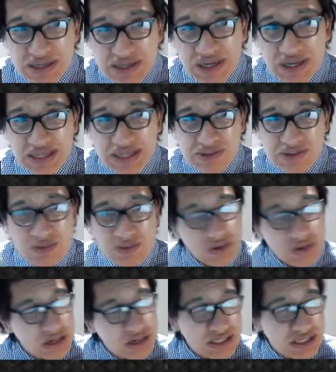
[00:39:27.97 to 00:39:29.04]
Connectors,
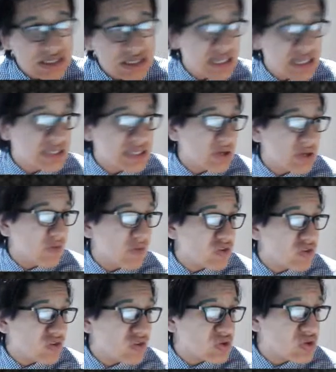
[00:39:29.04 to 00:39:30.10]
we're gonna see it so
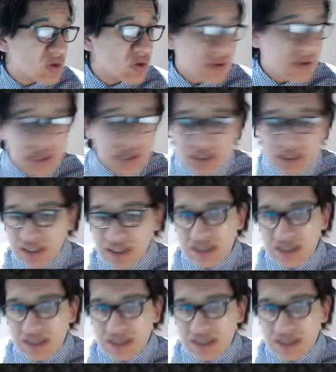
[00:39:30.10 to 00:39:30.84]
so strongly.